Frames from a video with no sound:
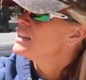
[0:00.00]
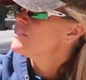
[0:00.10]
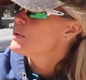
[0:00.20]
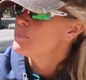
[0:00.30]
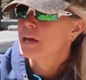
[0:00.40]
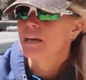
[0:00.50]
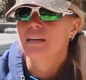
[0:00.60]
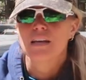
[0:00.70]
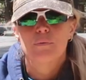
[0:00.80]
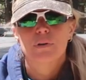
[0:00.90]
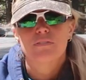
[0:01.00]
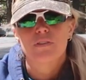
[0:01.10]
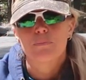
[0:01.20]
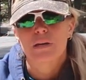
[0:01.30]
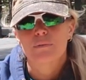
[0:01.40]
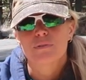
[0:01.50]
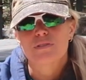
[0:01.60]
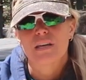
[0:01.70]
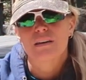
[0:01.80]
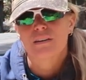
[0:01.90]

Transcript: if I paint it, I wonder if the paint will stay